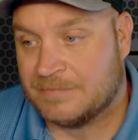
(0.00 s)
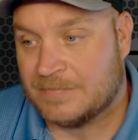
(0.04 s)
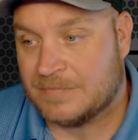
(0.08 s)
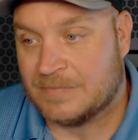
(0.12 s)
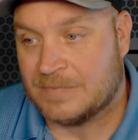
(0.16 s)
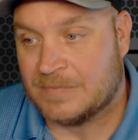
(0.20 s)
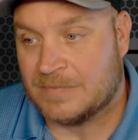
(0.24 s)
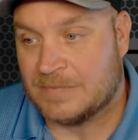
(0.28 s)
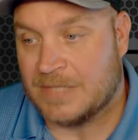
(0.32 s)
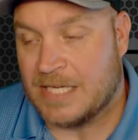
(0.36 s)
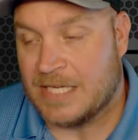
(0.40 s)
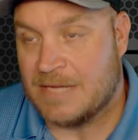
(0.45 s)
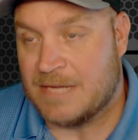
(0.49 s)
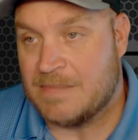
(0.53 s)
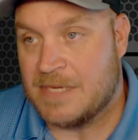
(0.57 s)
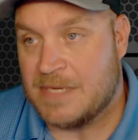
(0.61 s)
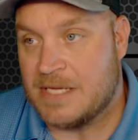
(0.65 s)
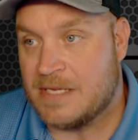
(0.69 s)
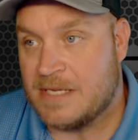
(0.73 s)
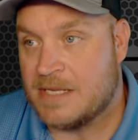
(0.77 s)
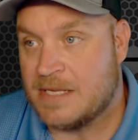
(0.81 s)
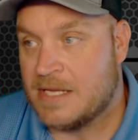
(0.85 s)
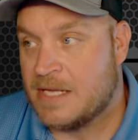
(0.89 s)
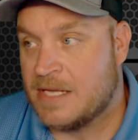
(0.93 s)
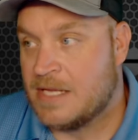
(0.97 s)
I mean,
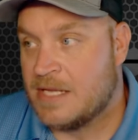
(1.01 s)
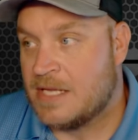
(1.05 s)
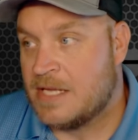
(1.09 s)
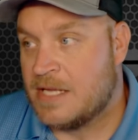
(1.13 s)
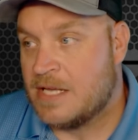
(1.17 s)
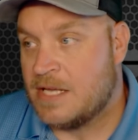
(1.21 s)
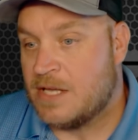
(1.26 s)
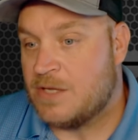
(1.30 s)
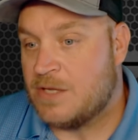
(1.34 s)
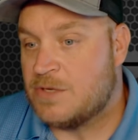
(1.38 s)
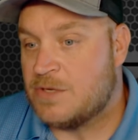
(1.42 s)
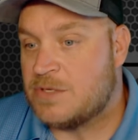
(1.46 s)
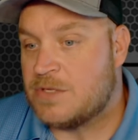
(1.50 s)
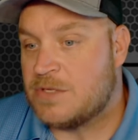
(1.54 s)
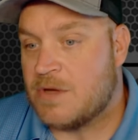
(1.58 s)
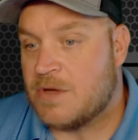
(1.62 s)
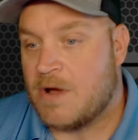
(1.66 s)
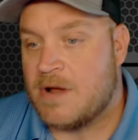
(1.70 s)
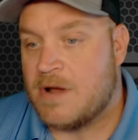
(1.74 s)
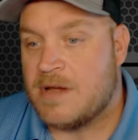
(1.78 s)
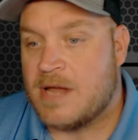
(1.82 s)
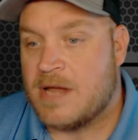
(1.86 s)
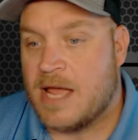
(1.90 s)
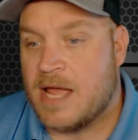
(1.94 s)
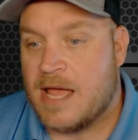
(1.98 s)
You start
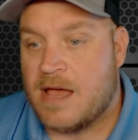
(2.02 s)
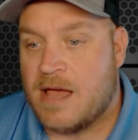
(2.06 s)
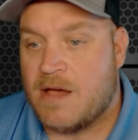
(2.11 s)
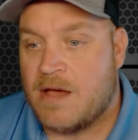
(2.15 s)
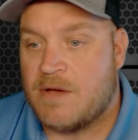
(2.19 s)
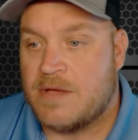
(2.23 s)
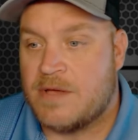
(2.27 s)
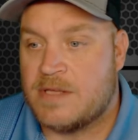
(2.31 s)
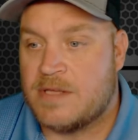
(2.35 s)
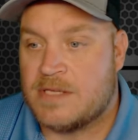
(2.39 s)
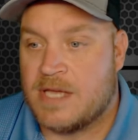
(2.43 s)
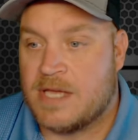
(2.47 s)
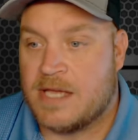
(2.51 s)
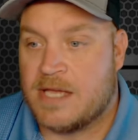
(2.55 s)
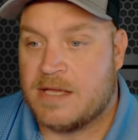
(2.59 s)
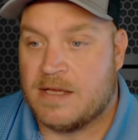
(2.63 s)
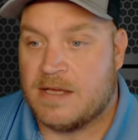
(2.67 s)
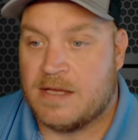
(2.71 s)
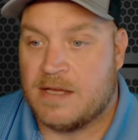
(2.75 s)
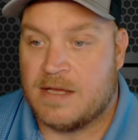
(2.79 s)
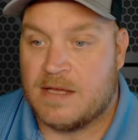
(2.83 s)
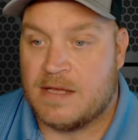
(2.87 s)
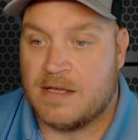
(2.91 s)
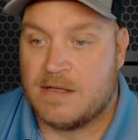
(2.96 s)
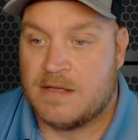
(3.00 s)
now as like
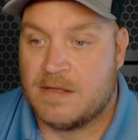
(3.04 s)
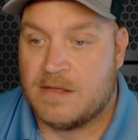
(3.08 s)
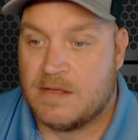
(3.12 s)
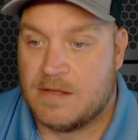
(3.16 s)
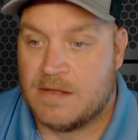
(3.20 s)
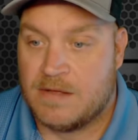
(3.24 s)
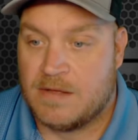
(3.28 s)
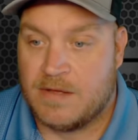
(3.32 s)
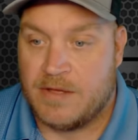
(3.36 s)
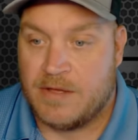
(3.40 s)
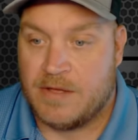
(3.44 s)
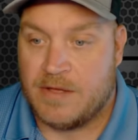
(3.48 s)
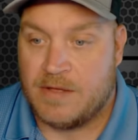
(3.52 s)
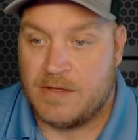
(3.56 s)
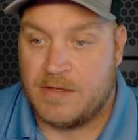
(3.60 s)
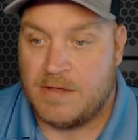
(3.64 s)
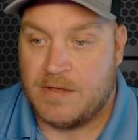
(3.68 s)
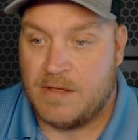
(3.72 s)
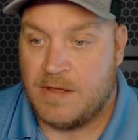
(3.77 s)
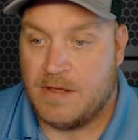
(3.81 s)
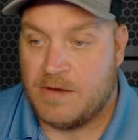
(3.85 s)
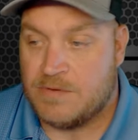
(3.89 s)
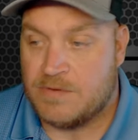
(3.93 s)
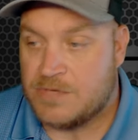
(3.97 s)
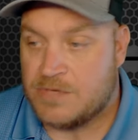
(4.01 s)

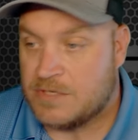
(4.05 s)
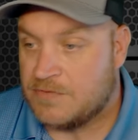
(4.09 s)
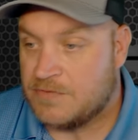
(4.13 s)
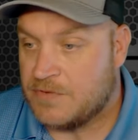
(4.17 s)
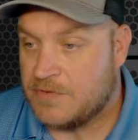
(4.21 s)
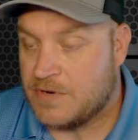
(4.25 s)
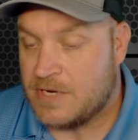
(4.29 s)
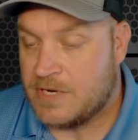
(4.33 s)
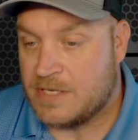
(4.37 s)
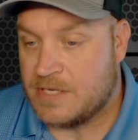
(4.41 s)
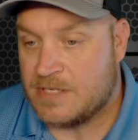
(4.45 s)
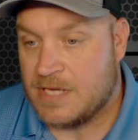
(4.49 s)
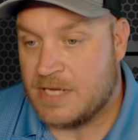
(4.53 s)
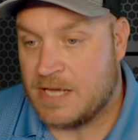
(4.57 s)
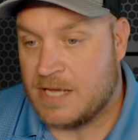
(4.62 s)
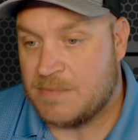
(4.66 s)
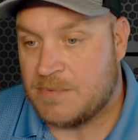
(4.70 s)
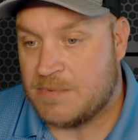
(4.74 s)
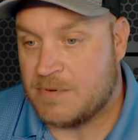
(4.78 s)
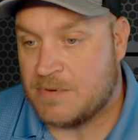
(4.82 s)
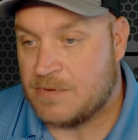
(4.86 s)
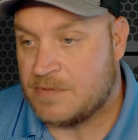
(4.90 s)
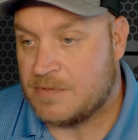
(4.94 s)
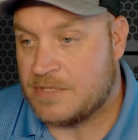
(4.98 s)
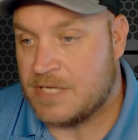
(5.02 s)
just for an
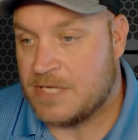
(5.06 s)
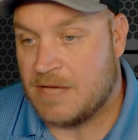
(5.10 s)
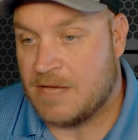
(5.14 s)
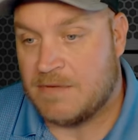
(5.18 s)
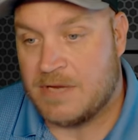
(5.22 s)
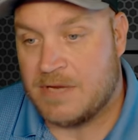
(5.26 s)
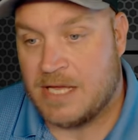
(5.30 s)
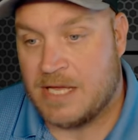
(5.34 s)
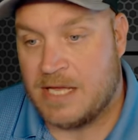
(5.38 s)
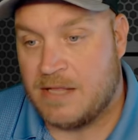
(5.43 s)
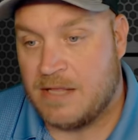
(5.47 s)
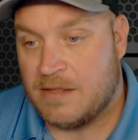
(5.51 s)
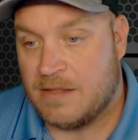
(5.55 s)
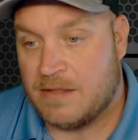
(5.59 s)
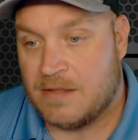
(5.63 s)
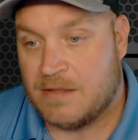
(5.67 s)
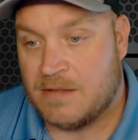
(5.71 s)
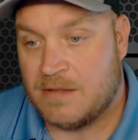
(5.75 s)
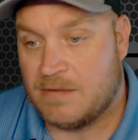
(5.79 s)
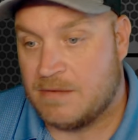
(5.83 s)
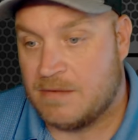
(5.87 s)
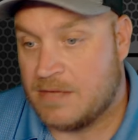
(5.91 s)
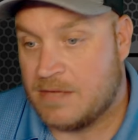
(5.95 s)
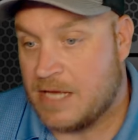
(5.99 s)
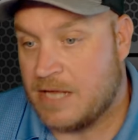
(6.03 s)
example, 7th, 8th,
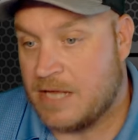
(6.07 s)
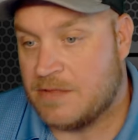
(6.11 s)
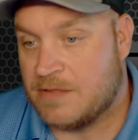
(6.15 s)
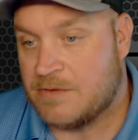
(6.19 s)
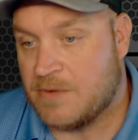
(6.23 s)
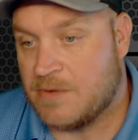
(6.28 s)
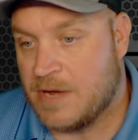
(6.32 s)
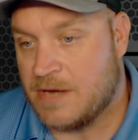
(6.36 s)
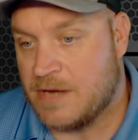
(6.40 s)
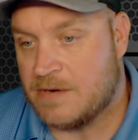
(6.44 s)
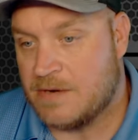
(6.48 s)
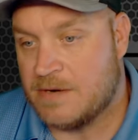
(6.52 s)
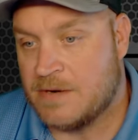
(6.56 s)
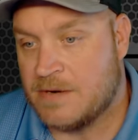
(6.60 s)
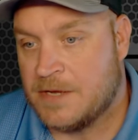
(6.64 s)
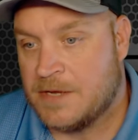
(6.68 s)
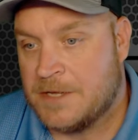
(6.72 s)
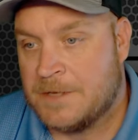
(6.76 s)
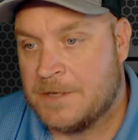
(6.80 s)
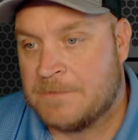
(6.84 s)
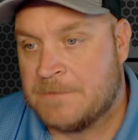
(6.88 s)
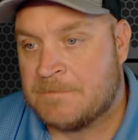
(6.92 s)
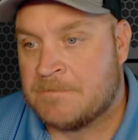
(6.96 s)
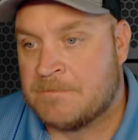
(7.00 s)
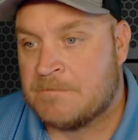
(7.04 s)
9th grader,
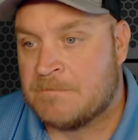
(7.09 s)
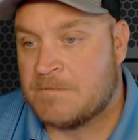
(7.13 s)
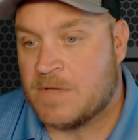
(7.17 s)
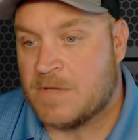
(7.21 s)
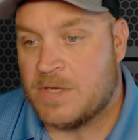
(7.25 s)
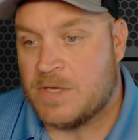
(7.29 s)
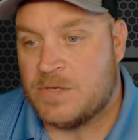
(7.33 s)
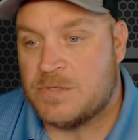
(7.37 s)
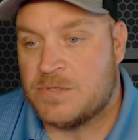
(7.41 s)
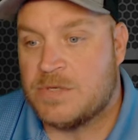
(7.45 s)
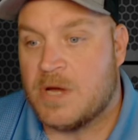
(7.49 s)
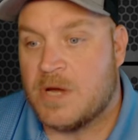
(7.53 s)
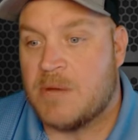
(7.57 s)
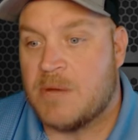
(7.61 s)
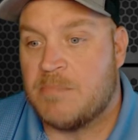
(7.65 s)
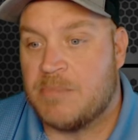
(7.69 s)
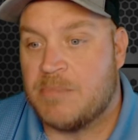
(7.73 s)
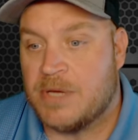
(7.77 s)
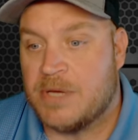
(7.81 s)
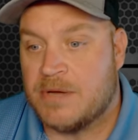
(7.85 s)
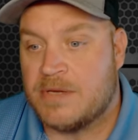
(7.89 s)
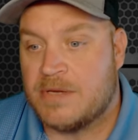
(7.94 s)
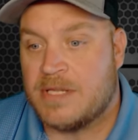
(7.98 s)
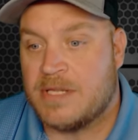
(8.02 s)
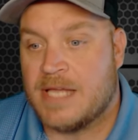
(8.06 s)
and you start
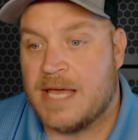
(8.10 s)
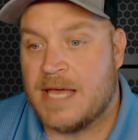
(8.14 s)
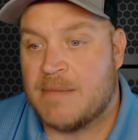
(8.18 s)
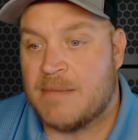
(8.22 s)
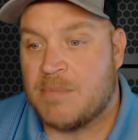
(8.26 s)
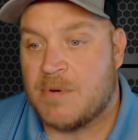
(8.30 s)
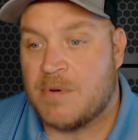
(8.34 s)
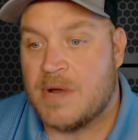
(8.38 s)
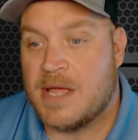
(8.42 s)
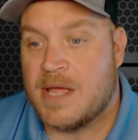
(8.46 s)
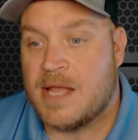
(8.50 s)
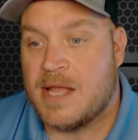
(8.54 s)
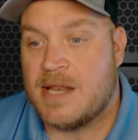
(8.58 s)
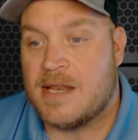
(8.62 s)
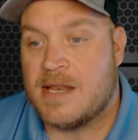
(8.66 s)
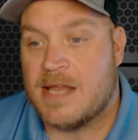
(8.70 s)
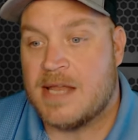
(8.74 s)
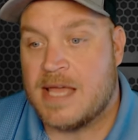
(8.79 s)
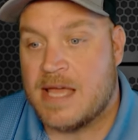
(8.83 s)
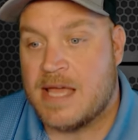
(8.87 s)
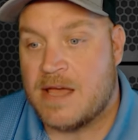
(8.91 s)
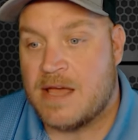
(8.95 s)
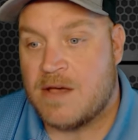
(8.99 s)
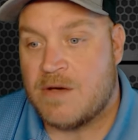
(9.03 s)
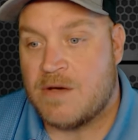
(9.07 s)
building that brand
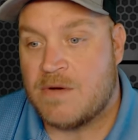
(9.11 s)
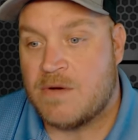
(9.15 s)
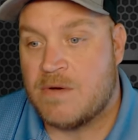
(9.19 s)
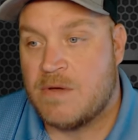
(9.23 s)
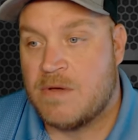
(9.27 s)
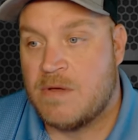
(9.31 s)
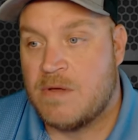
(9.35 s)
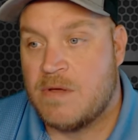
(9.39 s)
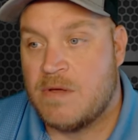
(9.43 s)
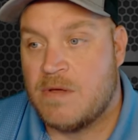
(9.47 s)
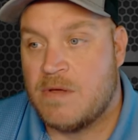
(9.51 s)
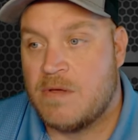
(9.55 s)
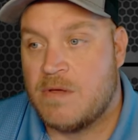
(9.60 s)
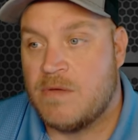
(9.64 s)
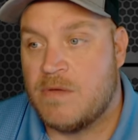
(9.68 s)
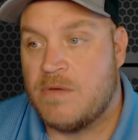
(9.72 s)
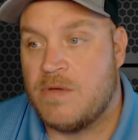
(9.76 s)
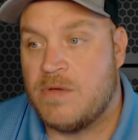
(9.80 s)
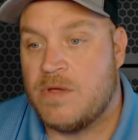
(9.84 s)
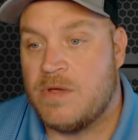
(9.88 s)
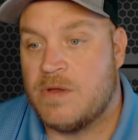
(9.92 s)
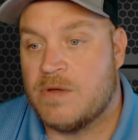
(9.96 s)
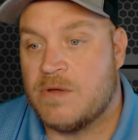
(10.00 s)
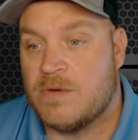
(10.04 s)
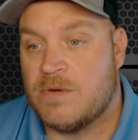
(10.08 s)
now,
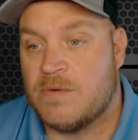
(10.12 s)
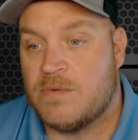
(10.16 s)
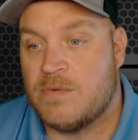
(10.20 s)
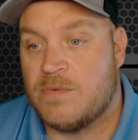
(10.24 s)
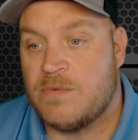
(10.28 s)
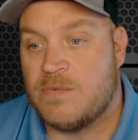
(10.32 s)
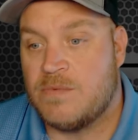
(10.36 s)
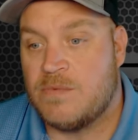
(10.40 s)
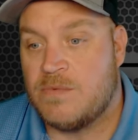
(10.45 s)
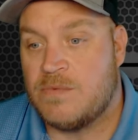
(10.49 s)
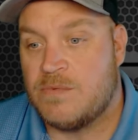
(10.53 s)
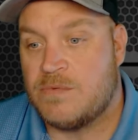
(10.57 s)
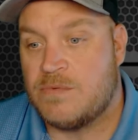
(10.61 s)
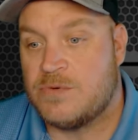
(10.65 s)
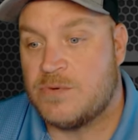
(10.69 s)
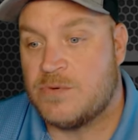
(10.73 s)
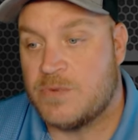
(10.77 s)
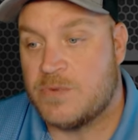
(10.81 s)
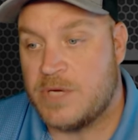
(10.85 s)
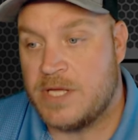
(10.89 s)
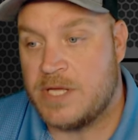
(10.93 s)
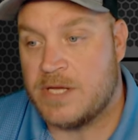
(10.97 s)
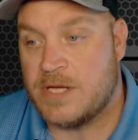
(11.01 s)
20 years,